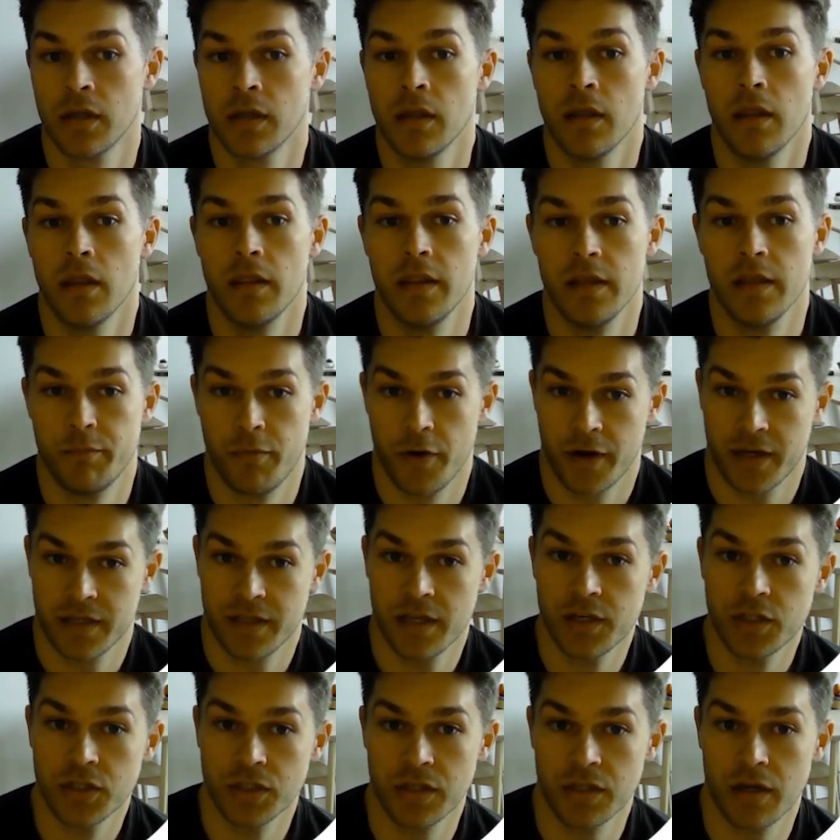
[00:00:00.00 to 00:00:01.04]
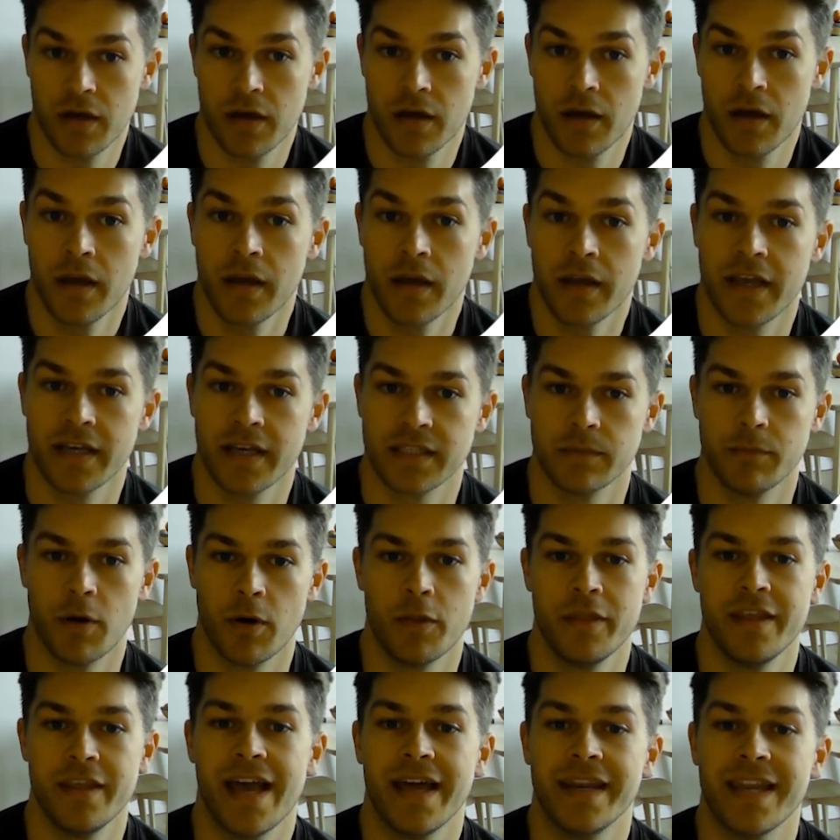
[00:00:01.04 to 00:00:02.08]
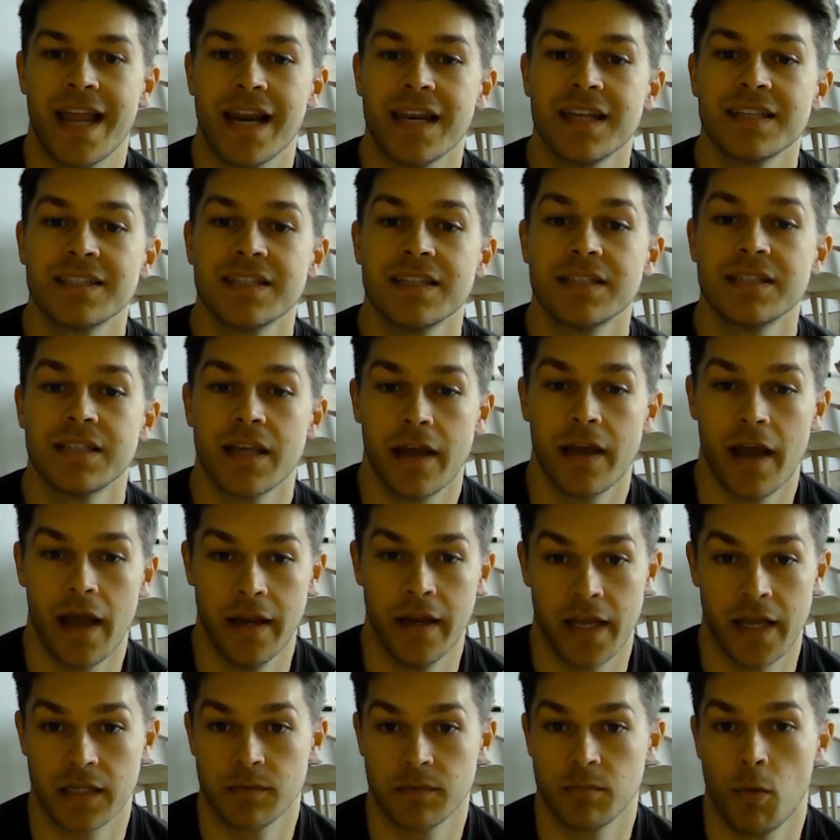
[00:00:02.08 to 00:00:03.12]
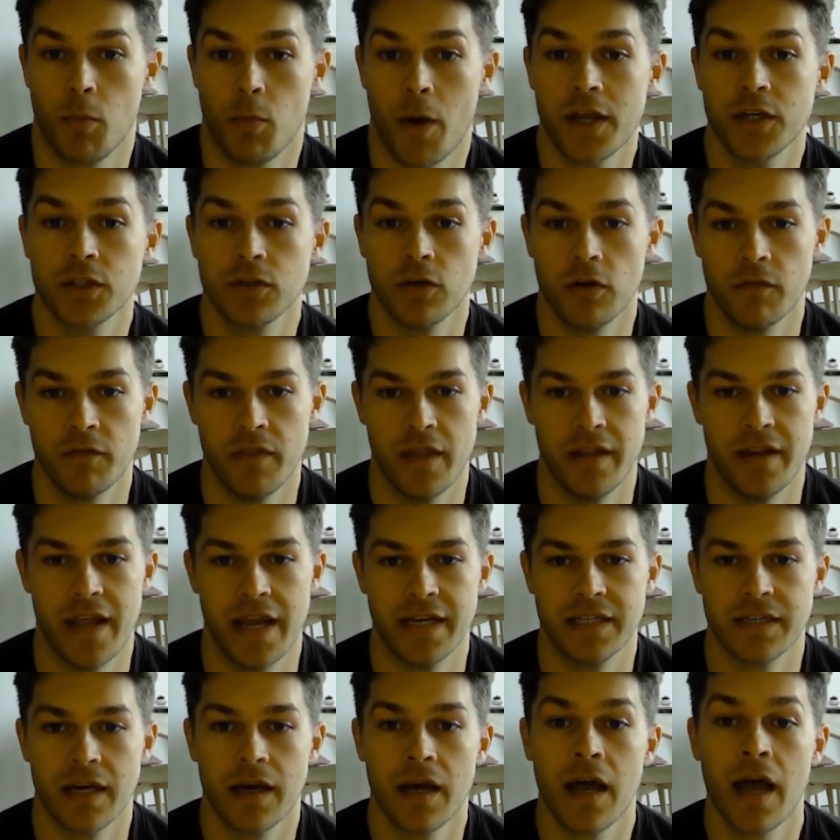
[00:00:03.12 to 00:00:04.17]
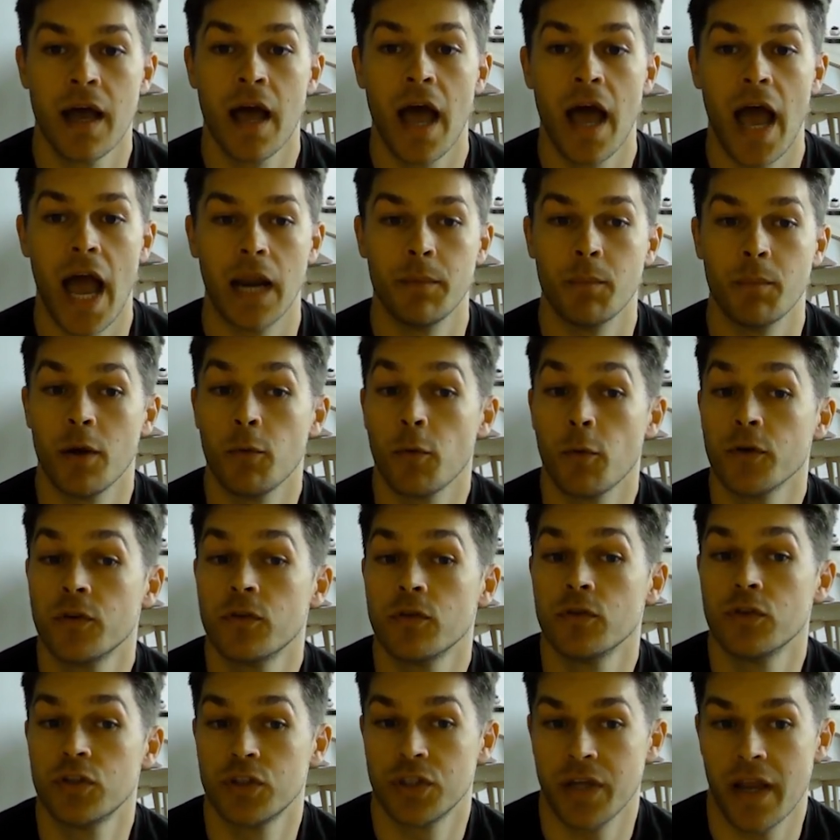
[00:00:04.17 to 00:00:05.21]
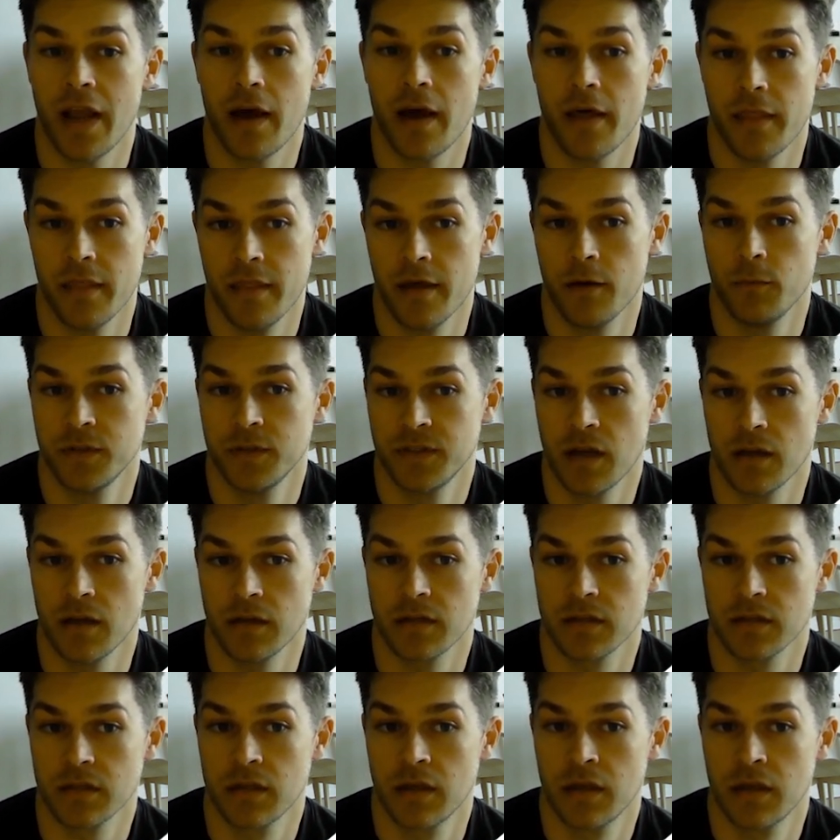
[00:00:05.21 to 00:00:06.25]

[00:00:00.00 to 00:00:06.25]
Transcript: The practitioner cares about the analysis and exploration of their data and may want to share their results.